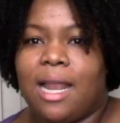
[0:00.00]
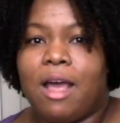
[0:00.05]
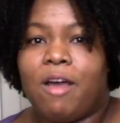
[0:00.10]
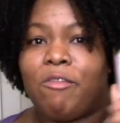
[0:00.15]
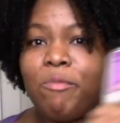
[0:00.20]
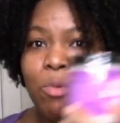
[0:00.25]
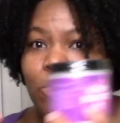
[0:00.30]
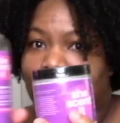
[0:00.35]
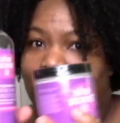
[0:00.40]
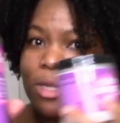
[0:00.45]

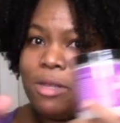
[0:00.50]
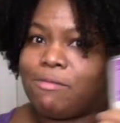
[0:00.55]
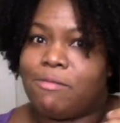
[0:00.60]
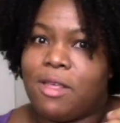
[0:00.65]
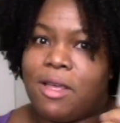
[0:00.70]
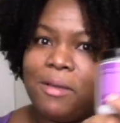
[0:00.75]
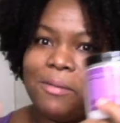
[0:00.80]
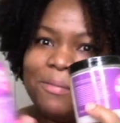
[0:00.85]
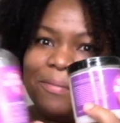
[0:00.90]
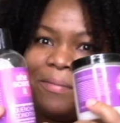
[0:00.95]
love both of
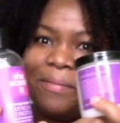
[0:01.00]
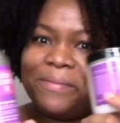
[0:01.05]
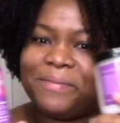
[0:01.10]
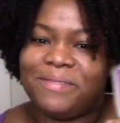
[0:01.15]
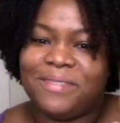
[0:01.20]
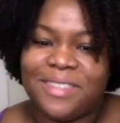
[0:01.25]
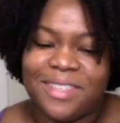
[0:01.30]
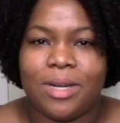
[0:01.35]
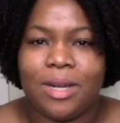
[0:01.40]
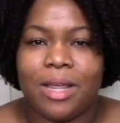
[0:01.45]
them.
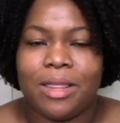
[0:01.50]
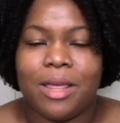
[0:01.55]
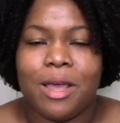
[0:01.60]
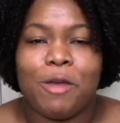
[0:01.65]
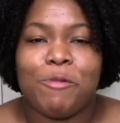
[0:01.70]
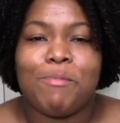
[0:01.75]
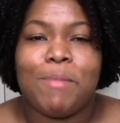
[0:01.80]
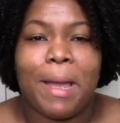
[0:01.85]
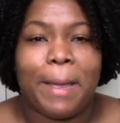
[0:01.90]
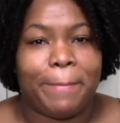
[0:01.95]

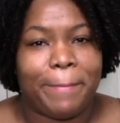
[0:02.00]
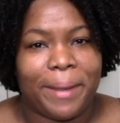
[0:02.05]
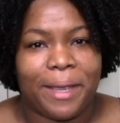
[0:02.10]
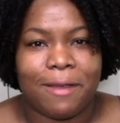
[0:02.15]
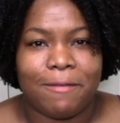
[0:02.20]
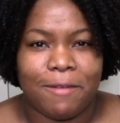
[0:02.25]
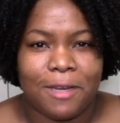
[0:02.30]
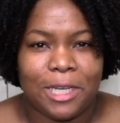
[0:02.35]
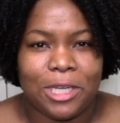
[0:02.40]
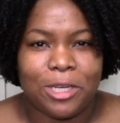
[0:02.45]
Another of my
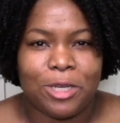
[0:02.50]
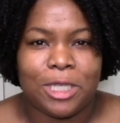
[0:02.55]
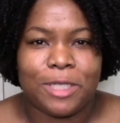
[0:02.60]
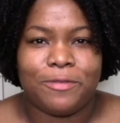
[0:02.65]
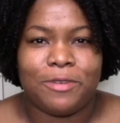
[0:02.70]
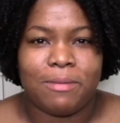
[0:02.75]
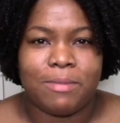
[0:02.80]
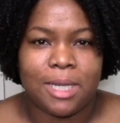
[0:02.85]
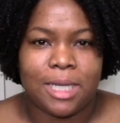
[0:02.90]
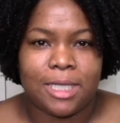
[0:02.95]
big videos
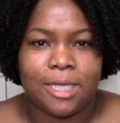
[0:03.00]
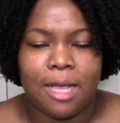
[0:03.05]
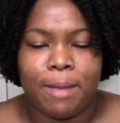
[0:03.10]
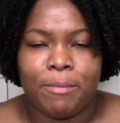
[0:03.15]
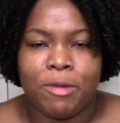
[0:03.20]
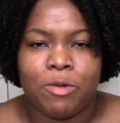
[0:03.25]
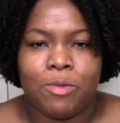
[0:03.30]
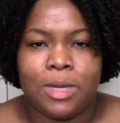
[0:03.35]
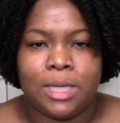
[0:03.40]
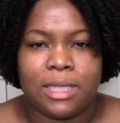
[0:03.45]
from the
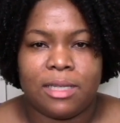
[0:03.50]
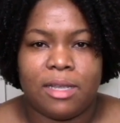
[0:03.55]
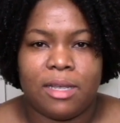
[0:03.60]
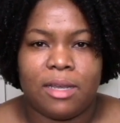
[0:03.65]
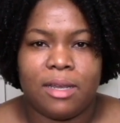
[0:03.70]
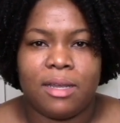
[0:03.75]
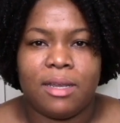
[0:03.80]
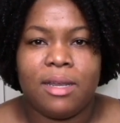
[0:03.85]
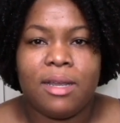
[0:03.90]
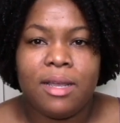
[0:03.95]
summer was
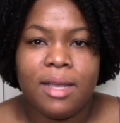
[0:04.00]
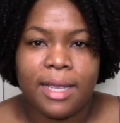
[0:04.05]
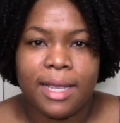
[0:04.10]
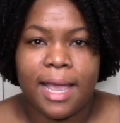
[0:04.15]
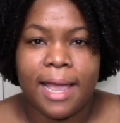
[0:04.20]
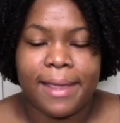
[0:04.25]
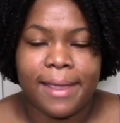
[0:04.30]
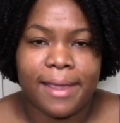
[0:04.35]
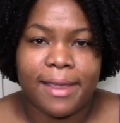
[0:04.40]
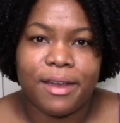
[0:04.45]
the
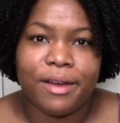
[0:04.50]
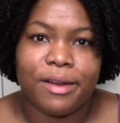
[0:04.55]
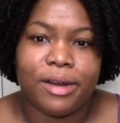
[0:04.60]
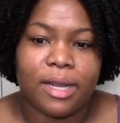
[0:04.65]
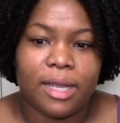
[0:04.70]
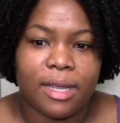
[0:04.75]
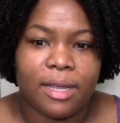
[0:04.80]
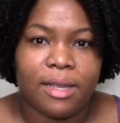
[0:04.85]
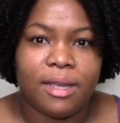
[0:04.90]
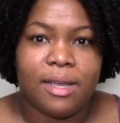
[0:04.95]
Kinky
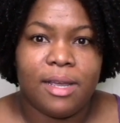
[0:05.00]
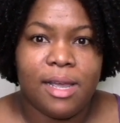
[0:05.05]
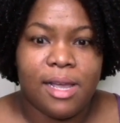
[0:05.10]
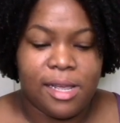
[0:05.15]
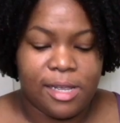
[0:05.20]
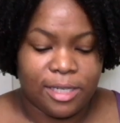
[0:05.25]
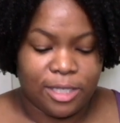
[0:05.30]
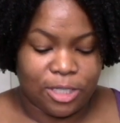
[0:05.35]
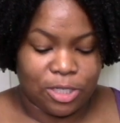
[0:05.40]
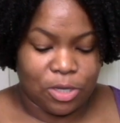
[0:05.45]
Curly.
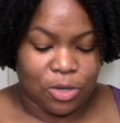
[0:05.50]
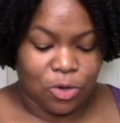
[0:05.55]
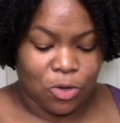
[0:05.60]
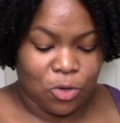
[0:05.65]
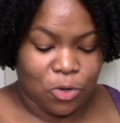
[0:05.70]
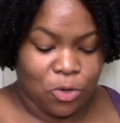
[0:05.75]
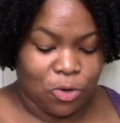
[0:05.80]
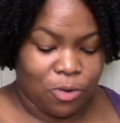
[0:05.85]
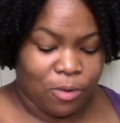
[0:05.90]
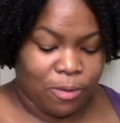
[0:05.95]

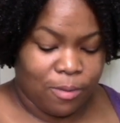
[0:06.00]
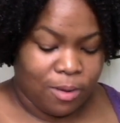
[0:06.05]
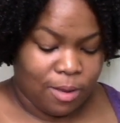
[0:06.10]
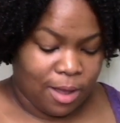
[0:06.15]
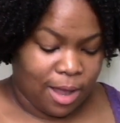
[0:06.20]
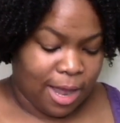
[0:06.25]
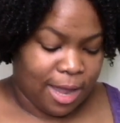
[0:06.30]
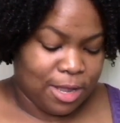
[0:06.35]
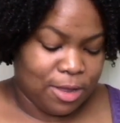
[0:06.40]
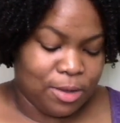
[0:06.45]
So
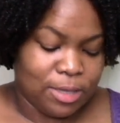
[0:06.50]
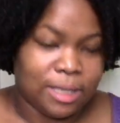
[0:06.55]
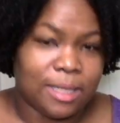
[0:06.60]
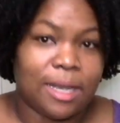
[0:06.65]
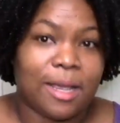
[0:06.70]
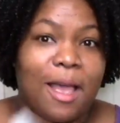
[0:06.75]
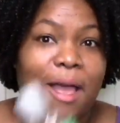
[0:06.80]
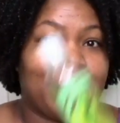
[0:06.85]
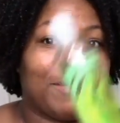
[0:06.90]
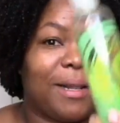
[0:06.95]
I used
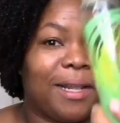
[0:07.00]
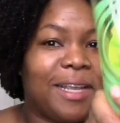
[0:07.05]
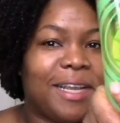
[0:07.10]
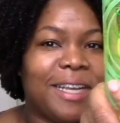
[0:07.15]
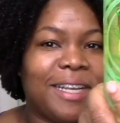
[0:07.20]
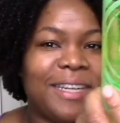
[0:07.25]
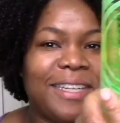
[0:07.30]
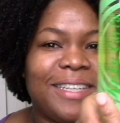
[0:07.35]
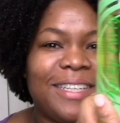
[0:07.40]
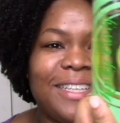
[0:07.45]
the
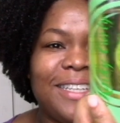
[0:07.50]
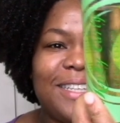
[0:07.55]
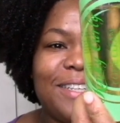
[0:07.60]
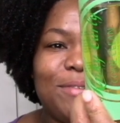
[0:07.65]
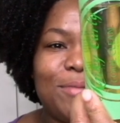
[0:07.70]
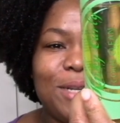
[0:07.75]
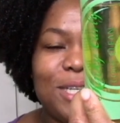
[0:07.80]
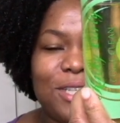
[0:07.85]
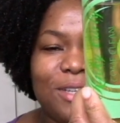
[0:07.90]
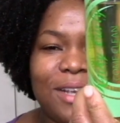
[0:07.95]
Clean,
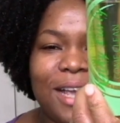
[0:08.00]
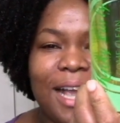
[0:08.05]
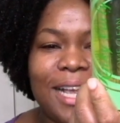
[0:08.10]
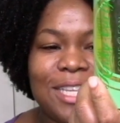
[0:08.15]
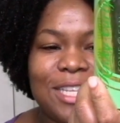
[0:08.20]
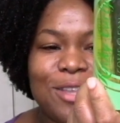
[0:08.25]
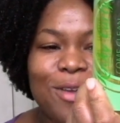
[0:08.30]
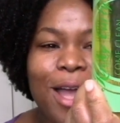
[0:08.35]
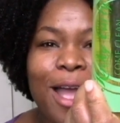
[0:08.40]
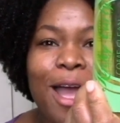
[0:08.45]
which you
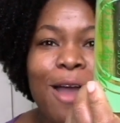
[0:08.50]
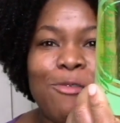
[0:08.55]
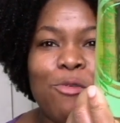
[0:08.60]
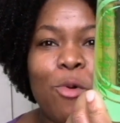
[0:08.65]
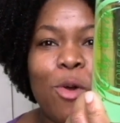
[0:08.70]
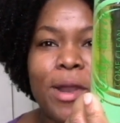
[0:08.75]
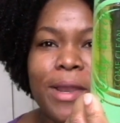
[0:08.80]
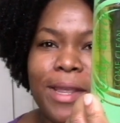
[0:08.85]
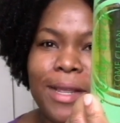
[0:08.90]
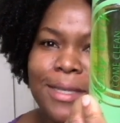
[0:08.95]
guys know I have
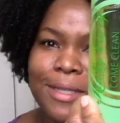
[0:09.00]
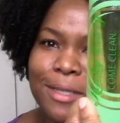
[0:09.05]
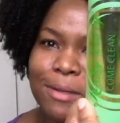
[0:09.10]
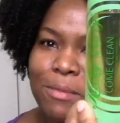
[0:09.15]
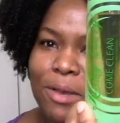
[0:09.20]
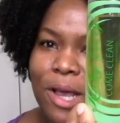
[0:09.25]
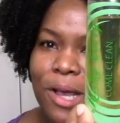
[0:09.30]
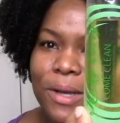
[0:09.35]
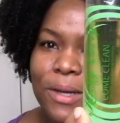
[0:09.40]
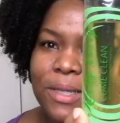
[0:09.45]
warnings
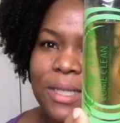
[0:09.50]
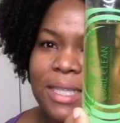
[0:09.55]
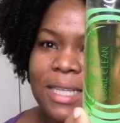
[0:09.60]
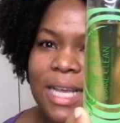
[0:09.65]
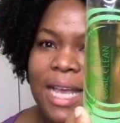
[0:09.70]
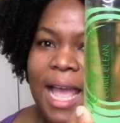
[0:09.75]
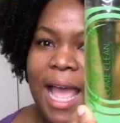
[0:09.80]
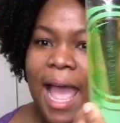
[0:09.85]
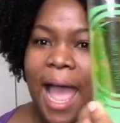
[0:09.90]
about.